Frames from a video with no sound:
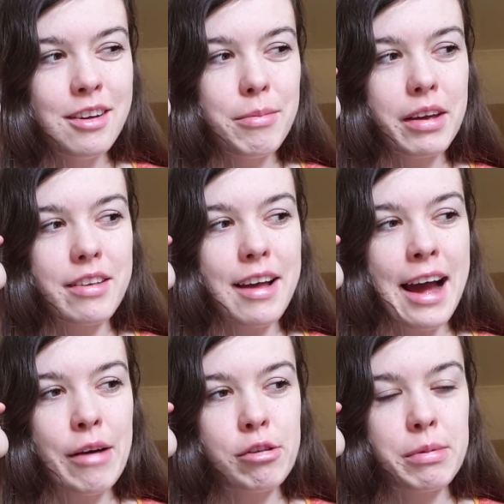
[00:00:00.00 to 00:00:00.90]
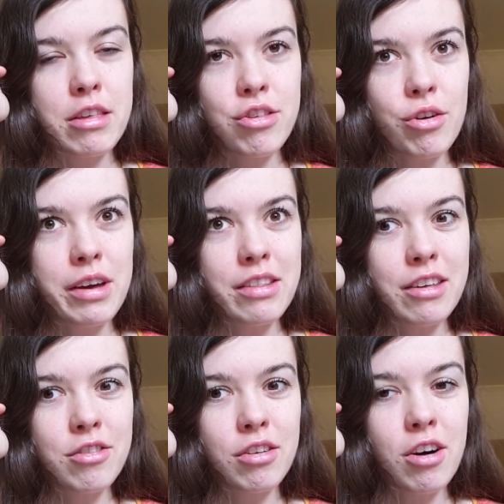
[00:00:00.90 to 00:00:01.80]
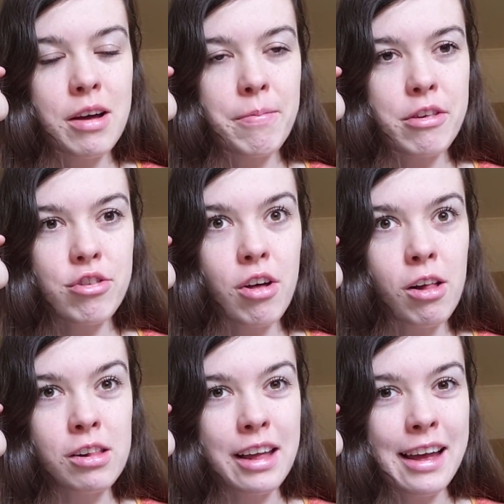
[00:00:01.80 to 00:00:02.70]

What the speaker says: because I will be showing the shawl